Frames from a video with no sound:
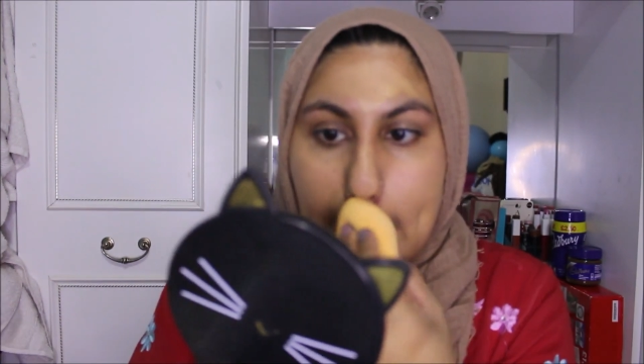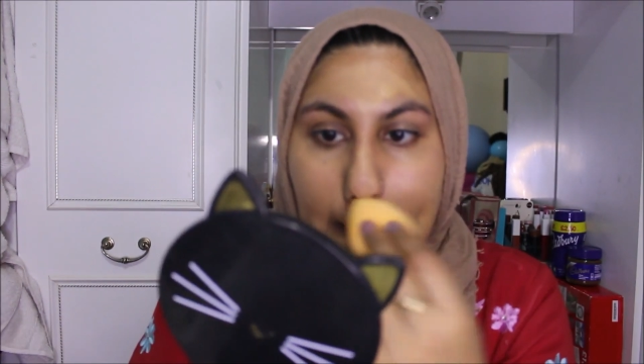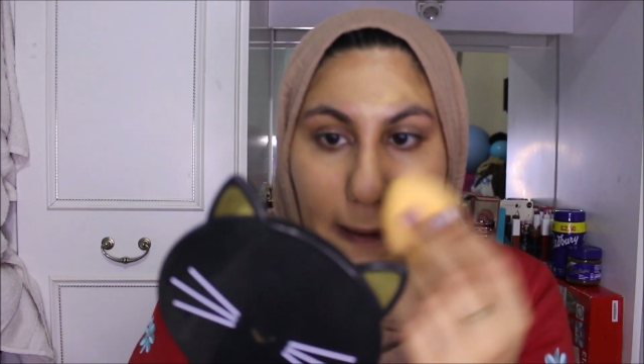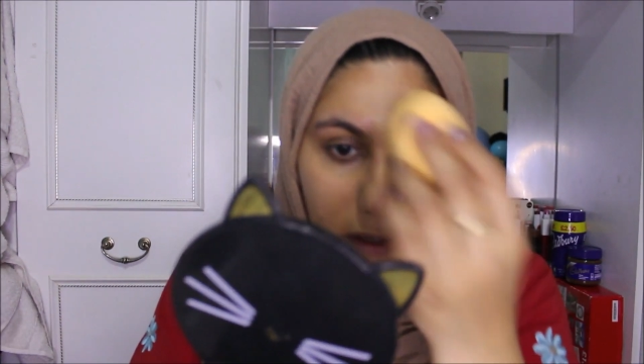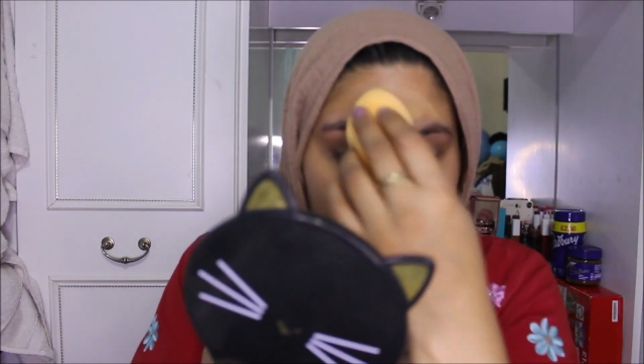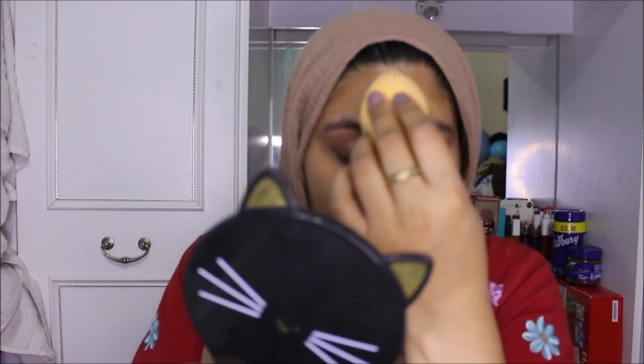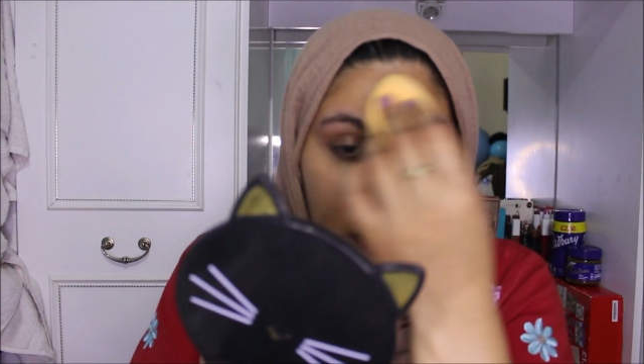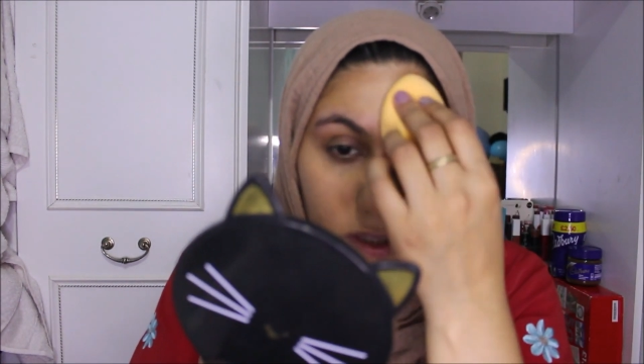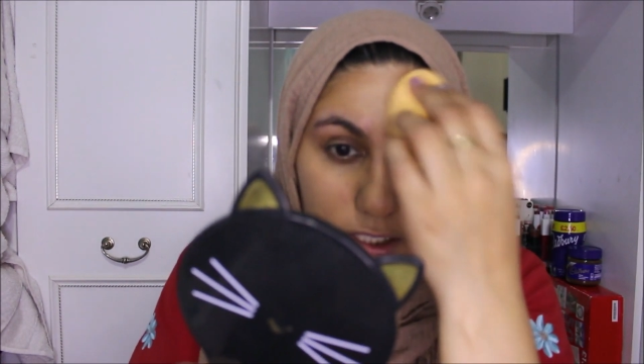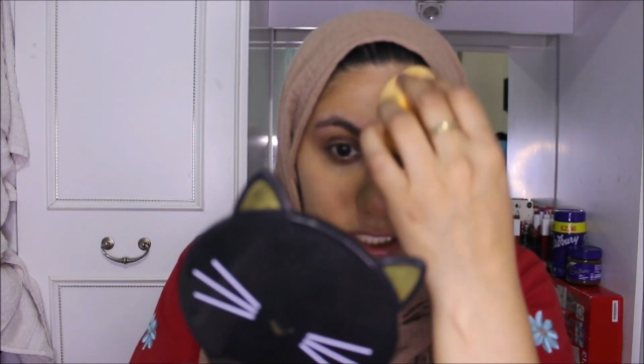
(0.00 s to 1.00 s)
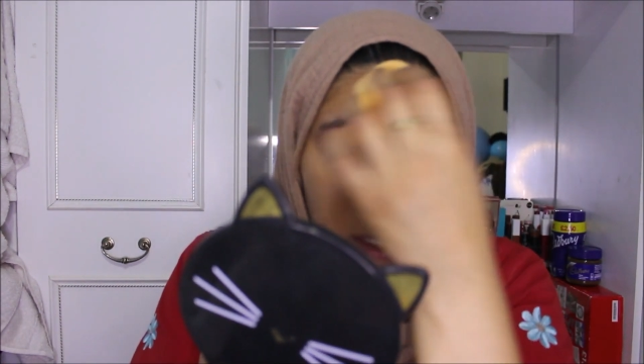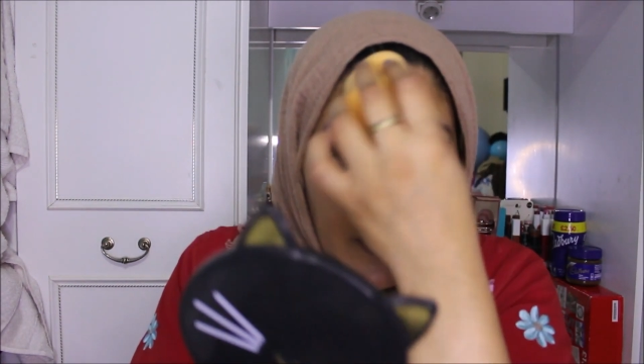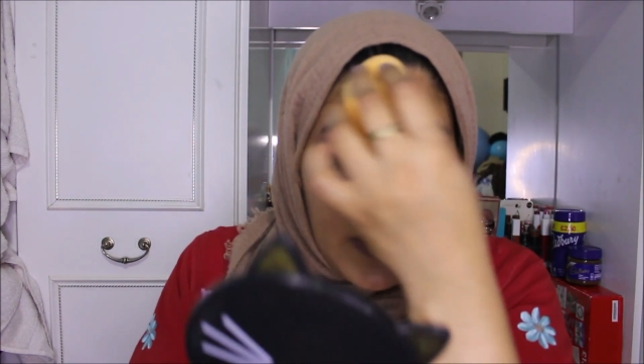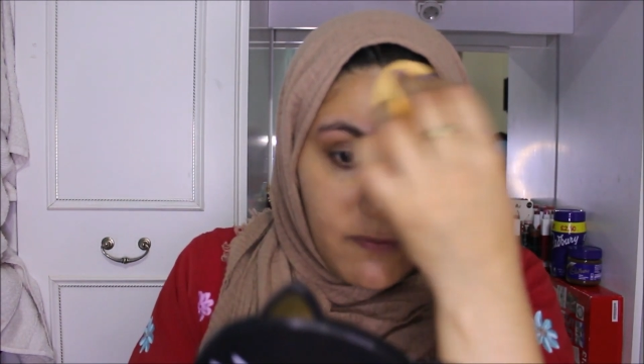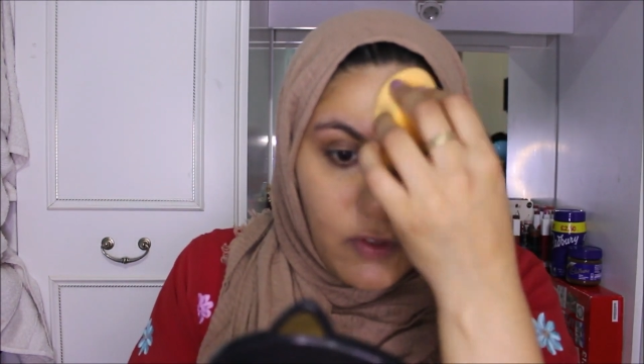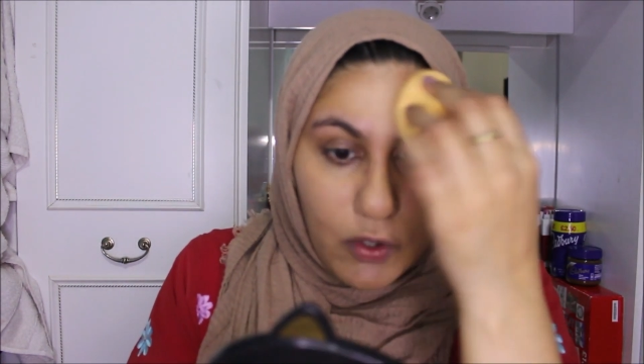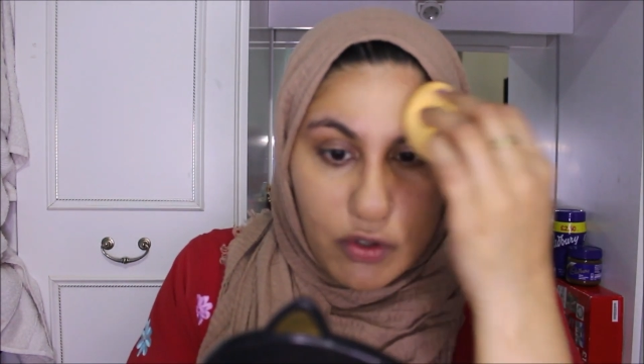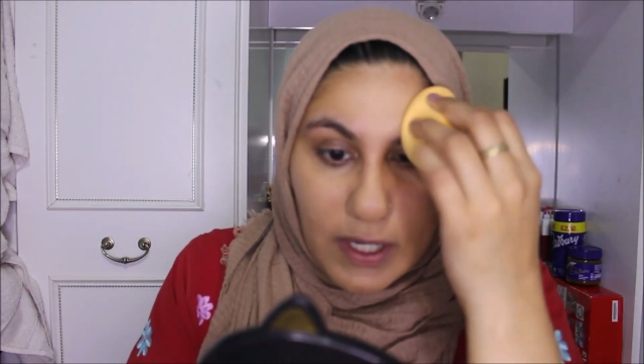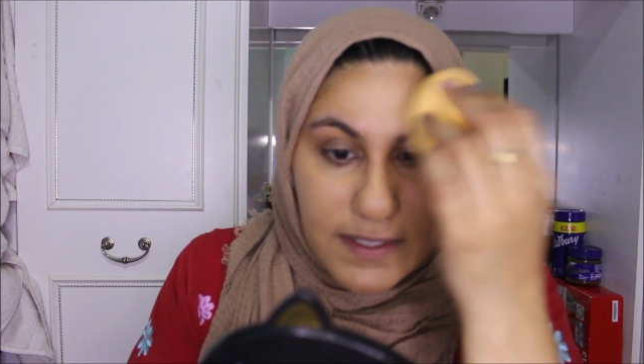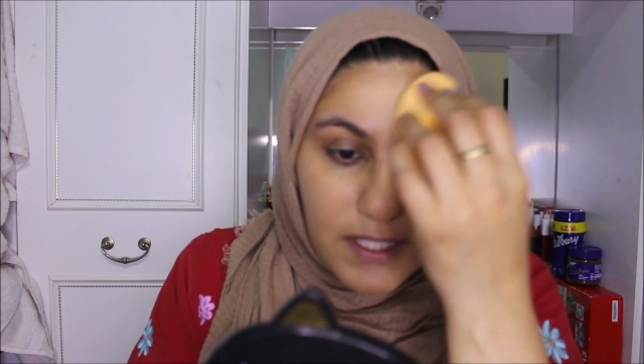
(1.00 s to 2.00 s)
And another tip if you're
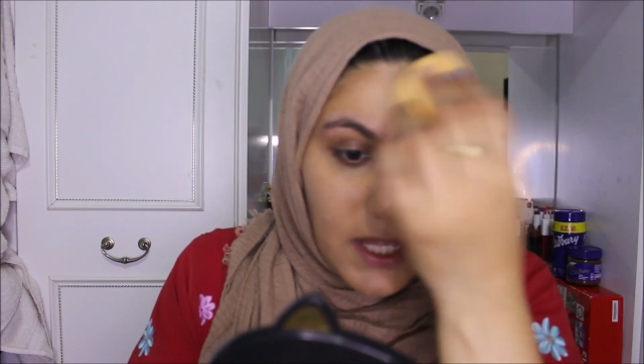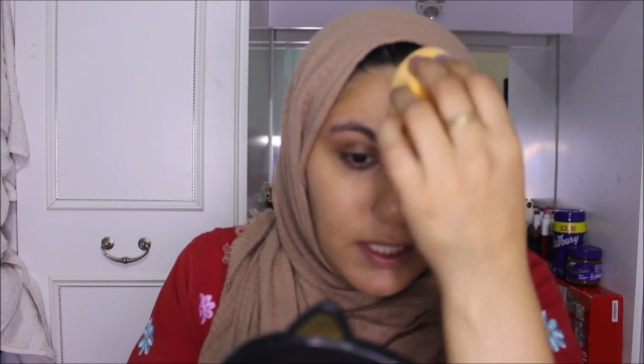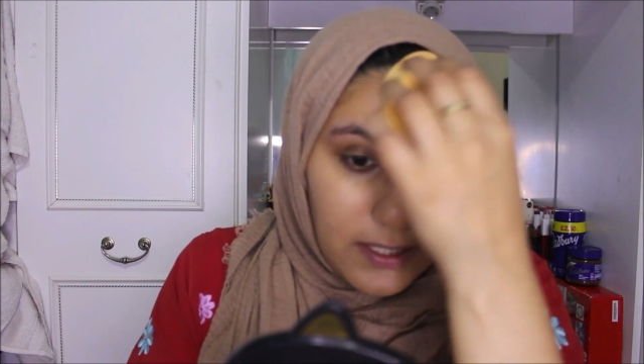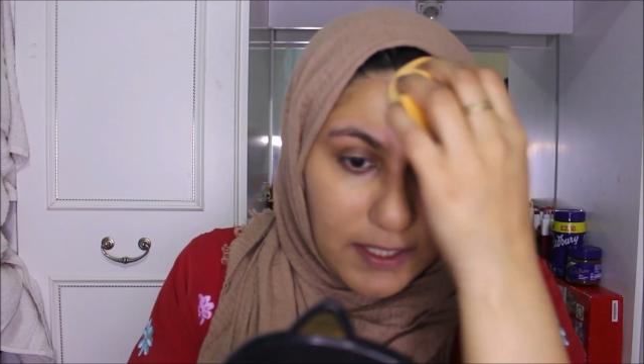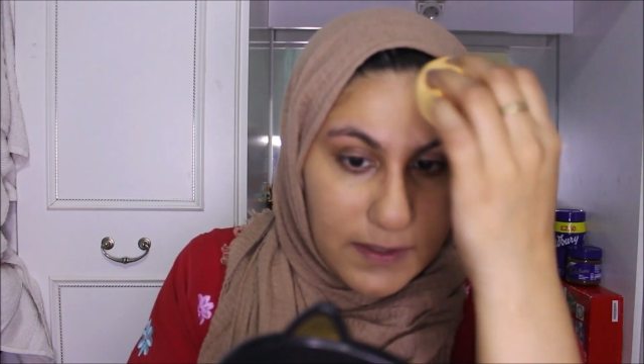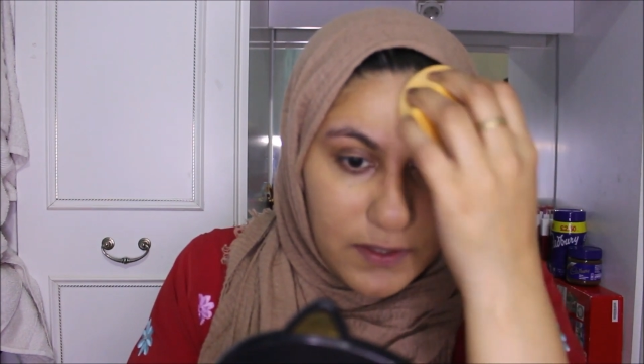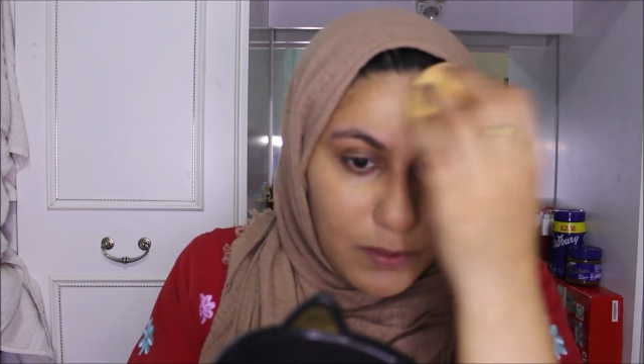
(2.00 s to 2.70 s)
dry skinned is